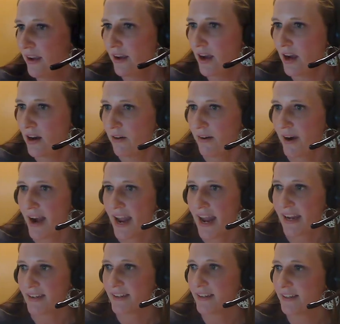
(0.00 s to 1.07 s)
All
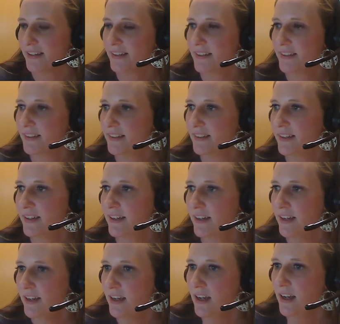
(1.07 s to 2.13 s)
right.
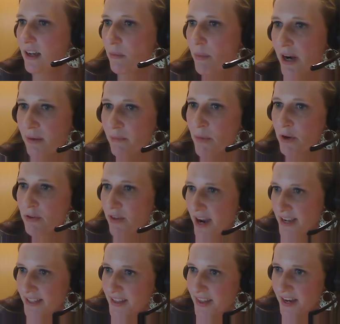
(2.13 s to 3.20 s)
I'm going to move
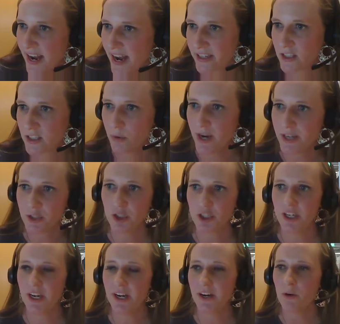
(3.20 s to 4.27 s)
on to the next question
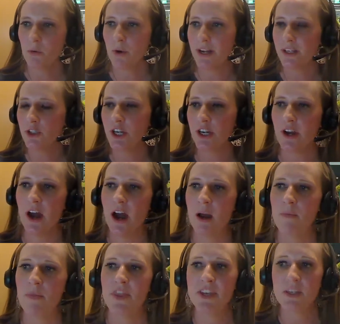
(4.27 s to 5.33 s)
here, which
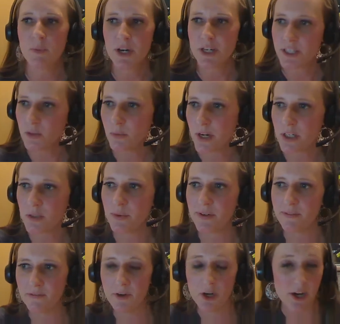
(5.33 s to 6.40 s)
this person works for
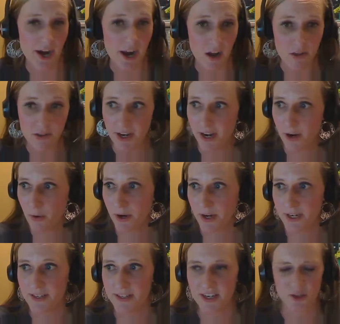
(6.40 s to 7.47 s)
a healthcare
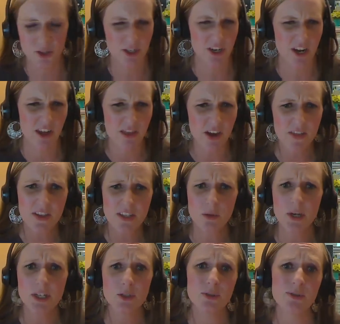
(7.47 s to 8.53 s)
organization. And I thought this
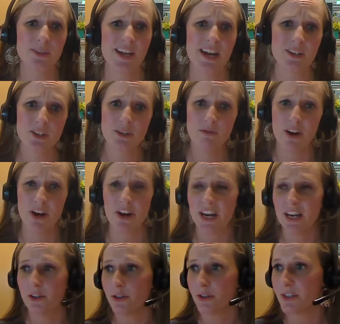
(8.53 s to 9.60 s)
question was actually very
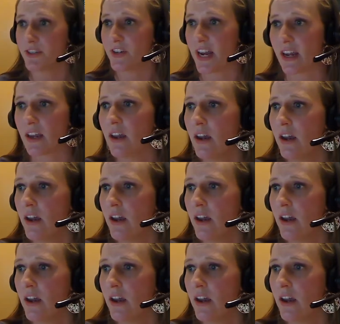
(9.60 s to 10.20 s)
interesting.